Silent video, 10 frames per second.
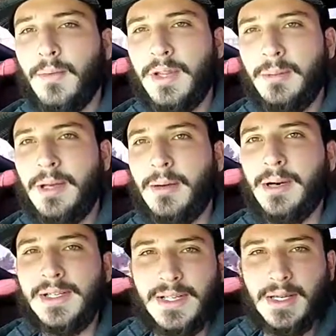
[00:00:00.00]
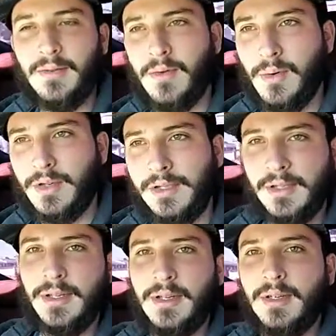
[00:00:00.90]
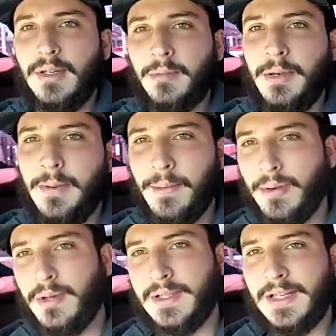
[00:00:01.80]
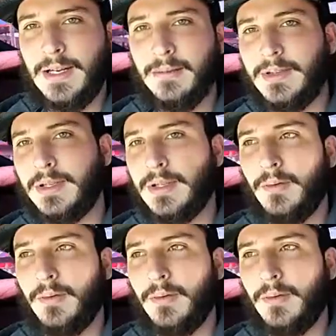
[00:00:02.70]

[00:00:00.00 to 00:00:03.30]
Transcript: with it being a Mustang, of course, people, it seems,